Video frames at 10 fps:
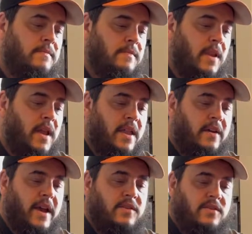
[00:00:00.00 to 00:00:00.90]
leather
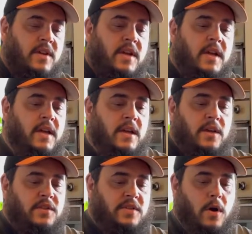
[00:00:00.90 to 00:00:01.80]
has
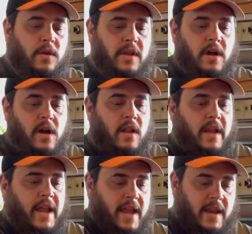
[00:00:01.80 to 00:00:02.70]
soaked it all
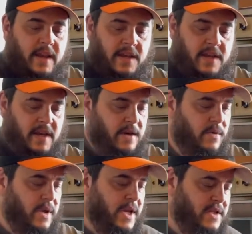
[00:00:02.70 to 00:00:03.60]
in, and it
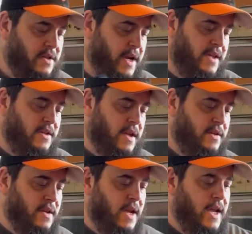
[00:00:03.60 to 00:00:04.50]
really
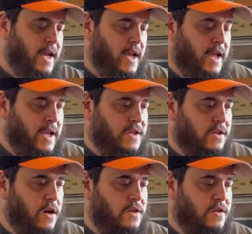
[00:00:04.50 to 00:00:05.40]
it
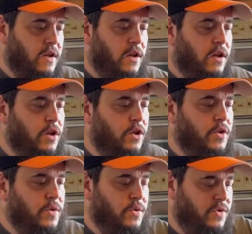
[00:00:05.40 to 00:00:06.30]
starts to
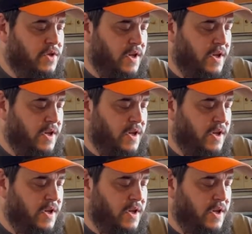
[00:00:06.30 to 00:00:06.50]
lose